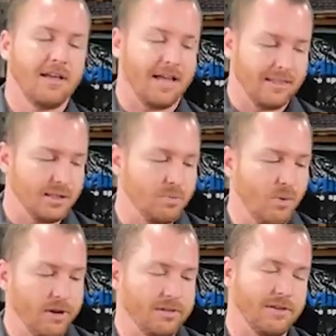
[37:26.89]
at this
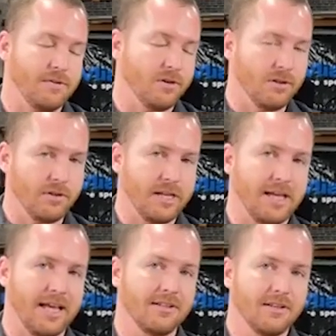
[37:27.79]
point if you're looking
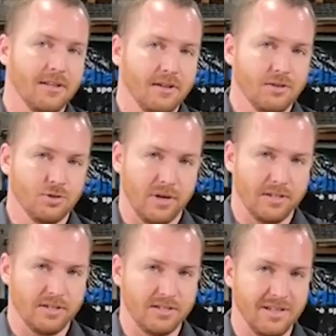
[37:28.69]
at
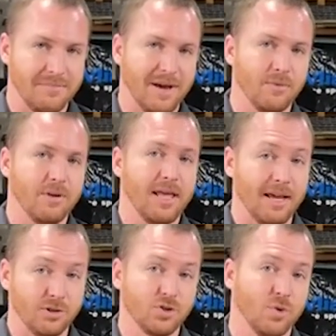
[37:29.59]
trying to skim out
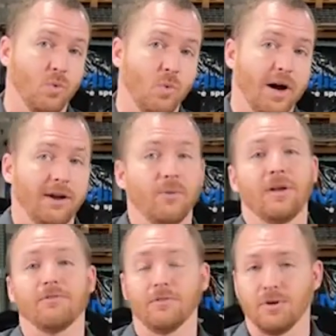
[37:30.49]
extra
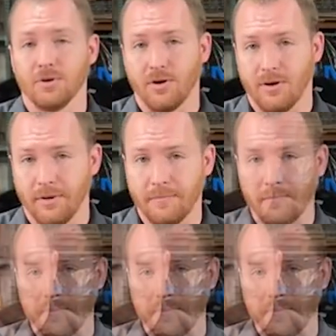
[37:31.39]
wiring from your car.